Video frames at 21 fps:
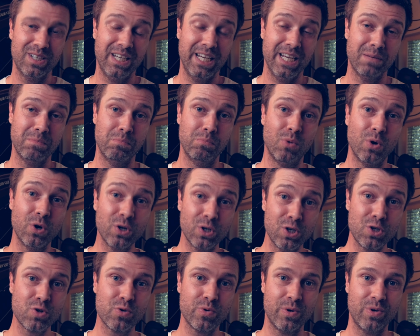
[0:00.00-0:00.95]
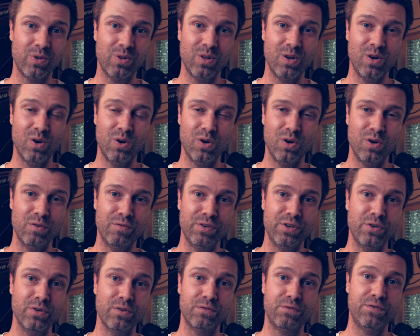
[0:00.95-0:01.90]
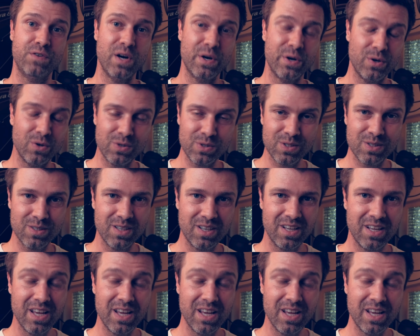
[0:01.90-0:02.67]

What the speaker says: get more control over your photos.